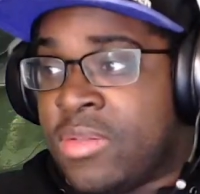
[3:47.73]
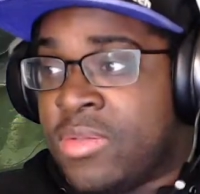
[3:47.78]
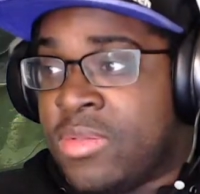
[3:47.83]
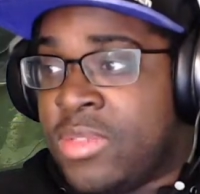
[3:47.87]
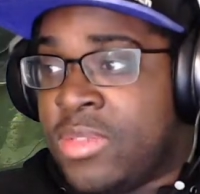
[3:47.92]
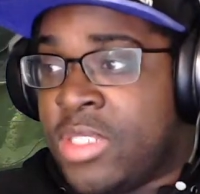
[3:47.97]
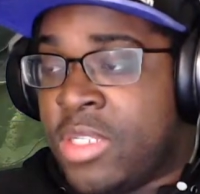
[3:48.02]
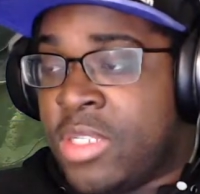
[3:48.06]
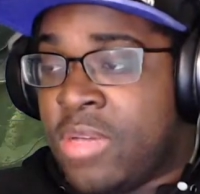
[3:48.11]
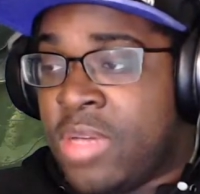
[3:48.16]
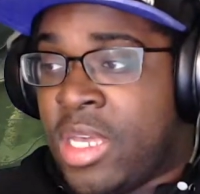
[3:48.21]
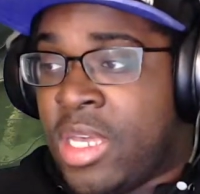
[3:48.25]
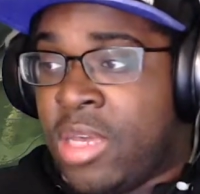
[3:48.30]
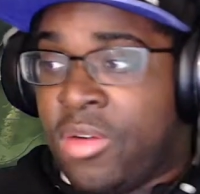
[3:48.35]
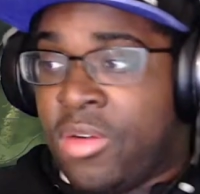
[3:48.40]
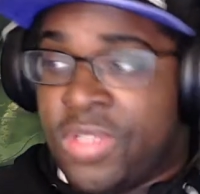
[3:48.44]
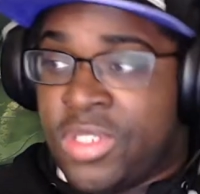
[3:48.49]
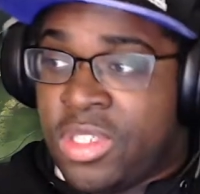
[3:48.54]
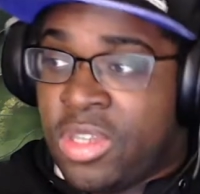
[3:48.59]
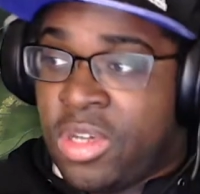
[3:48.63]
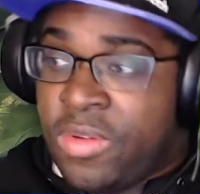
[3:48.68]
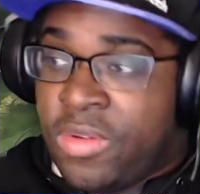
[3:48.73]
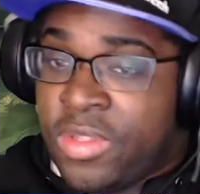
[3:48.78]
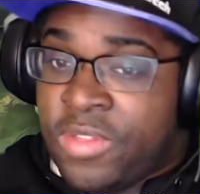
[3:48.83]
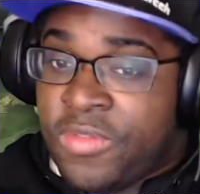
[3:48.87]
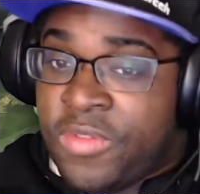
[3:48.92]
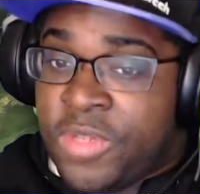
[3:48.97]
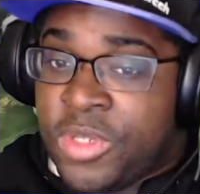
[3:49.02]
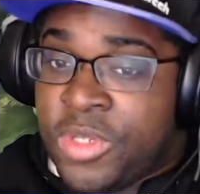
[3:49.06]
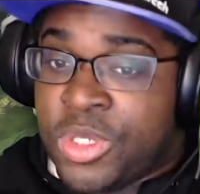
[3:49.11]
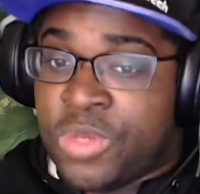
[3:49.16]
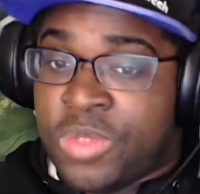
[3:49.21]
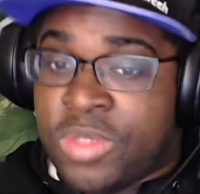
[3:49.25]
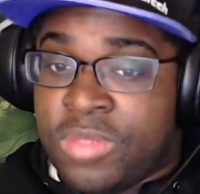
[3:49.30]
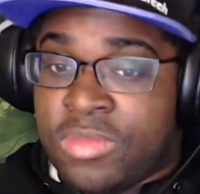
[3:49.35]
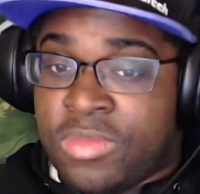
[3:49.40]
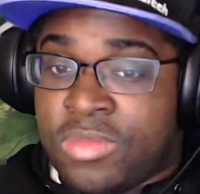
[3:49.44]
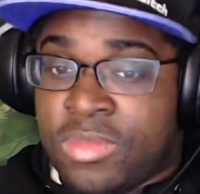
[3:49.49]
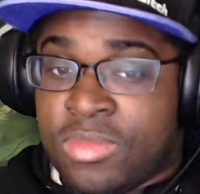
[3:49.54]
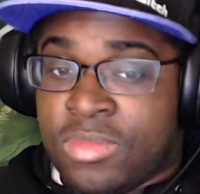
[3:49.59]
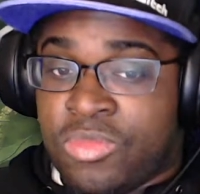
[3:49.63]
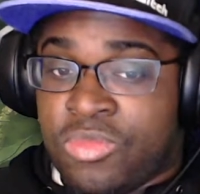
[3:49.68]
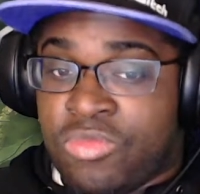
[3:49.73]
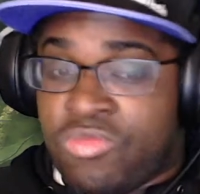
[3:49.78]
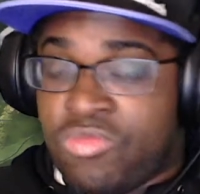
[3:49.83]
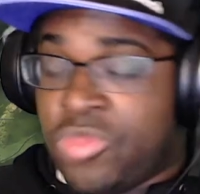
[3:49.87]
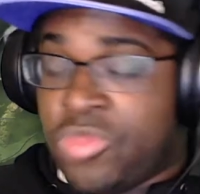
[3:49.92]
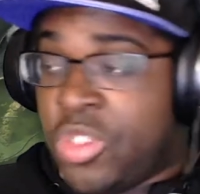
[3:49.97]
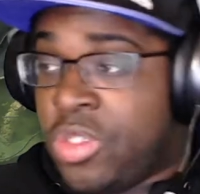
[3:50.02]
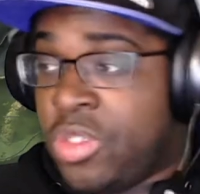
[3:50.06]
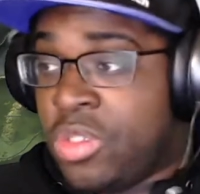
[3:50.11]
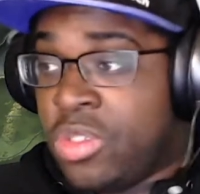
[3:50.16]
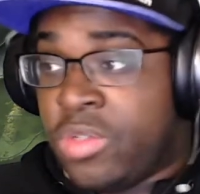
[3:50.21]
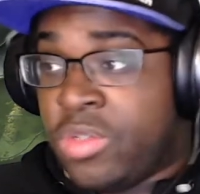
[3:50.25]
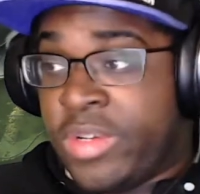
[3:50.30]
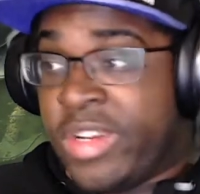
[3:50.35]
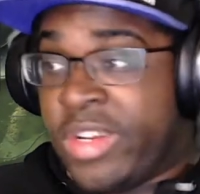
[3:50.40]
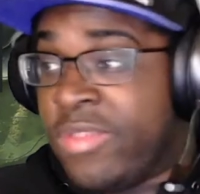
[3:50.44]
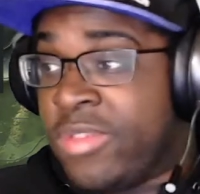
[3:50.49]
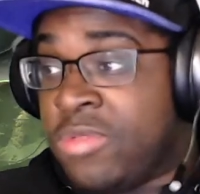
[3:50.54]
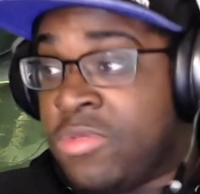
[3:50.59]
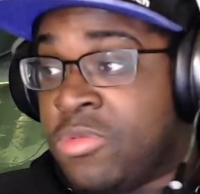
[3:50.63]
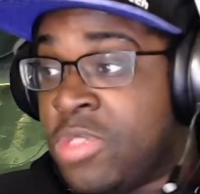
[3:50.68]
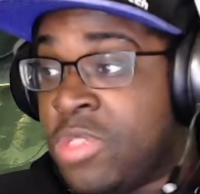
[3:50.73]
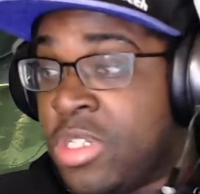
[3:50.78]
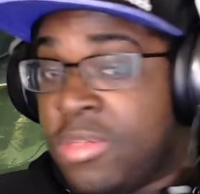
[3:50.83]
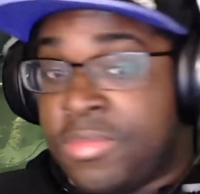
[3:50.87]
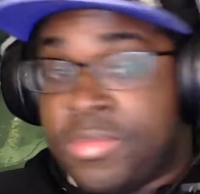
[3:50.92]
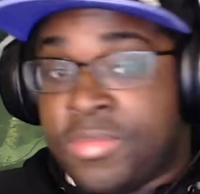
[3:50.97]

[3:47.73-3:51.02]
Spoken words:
So I always go with the first one. You can do whatever you want.